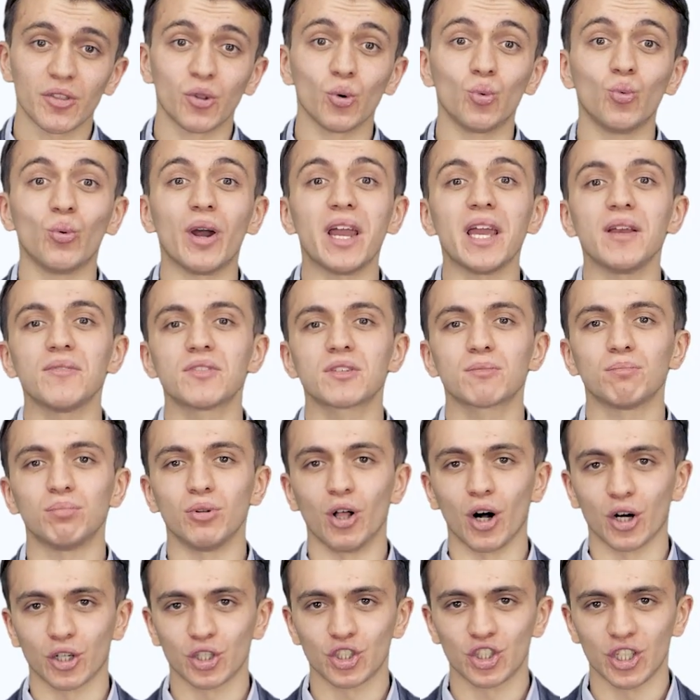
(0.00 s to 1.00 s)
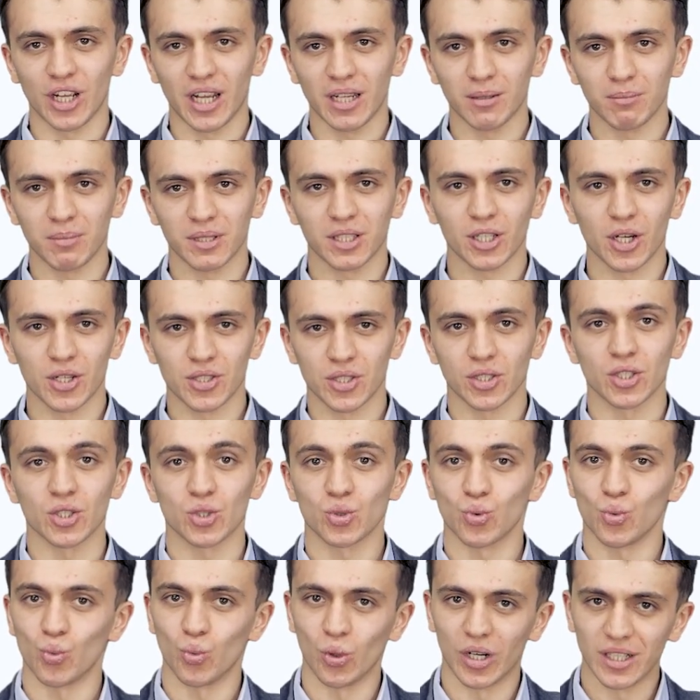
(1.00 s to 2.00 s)
the Waves blockchain because it
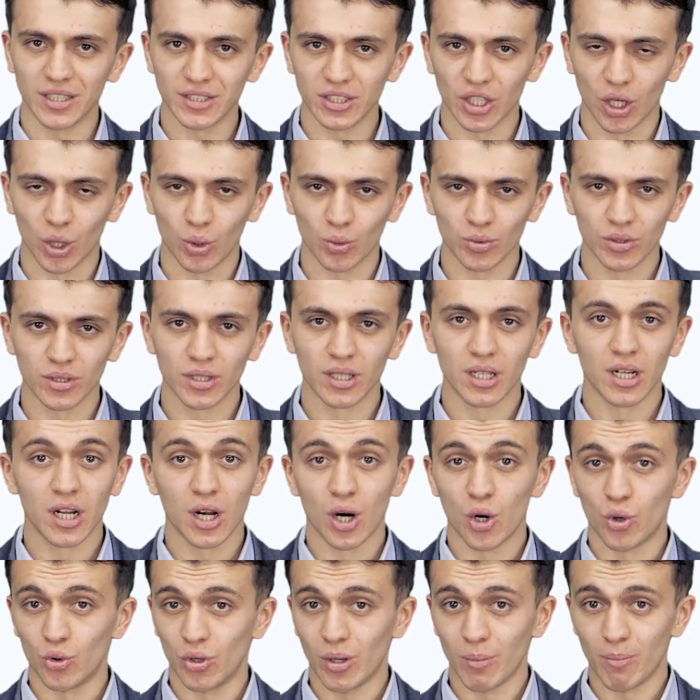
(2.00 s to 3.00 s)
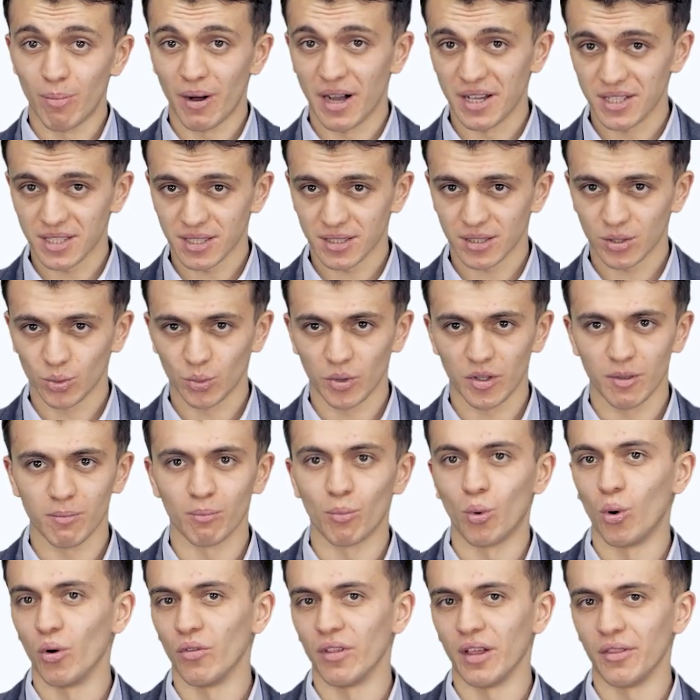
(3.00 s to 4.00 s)
is well known, robust with
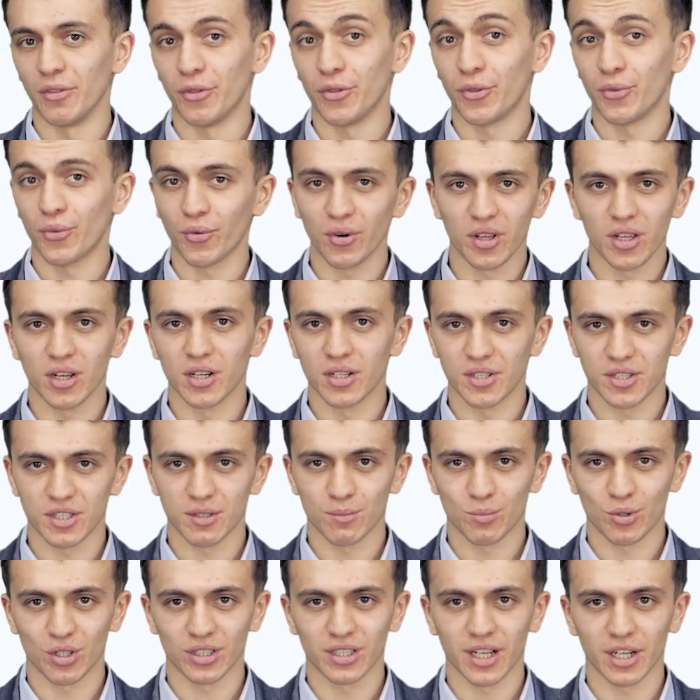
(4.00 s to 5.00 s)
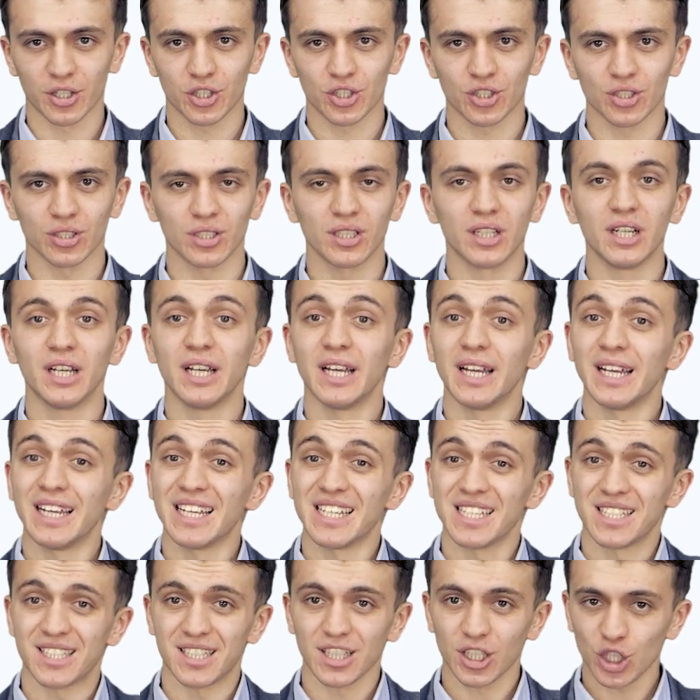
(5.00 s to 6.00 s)
more than 3 years in production,
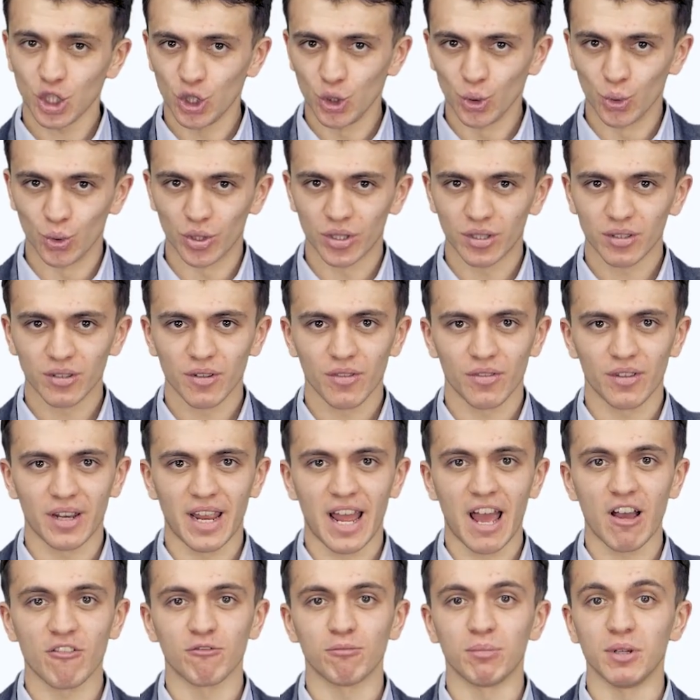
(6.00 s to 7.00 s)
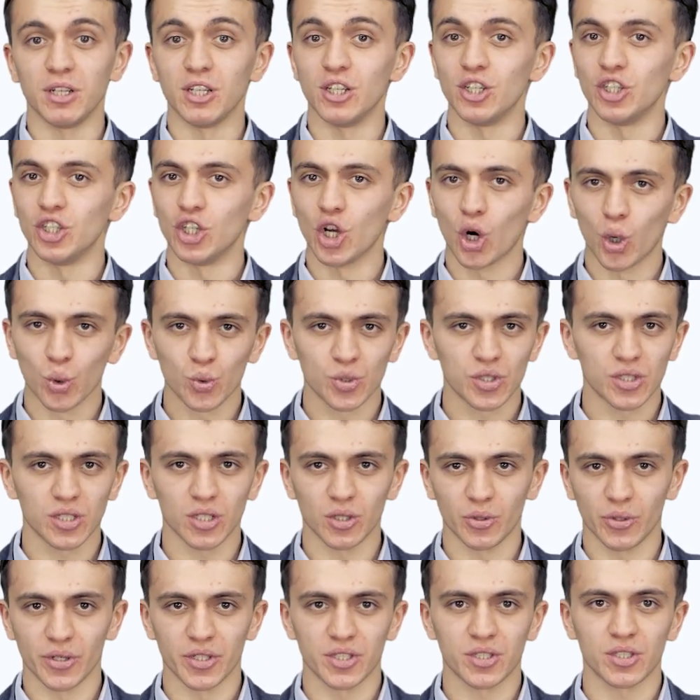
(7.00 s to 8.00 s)
secure, there have been no
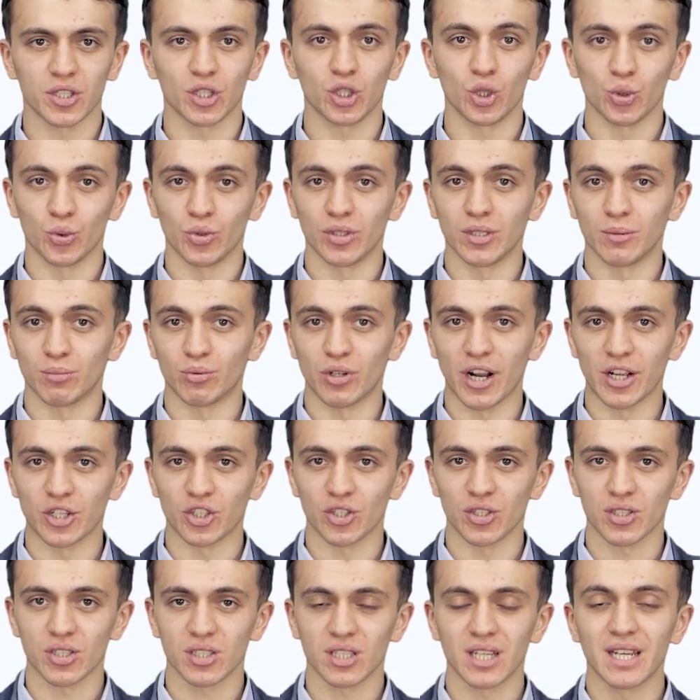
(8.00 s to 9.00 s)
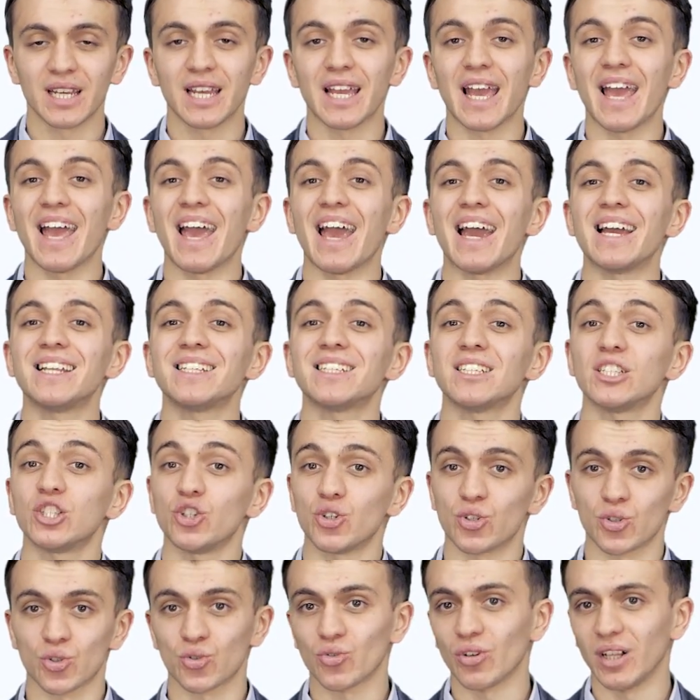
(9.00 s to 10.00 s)
serious security breaches, and
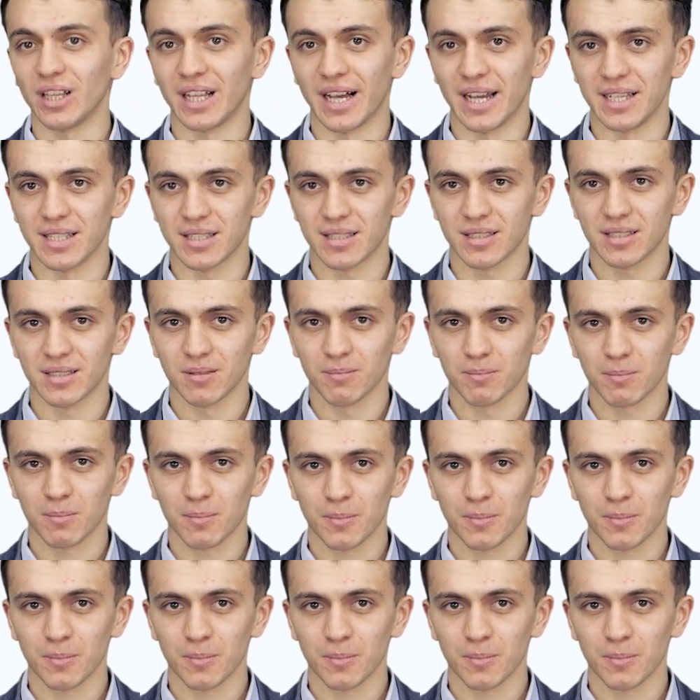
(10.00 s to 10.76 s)
decentralized.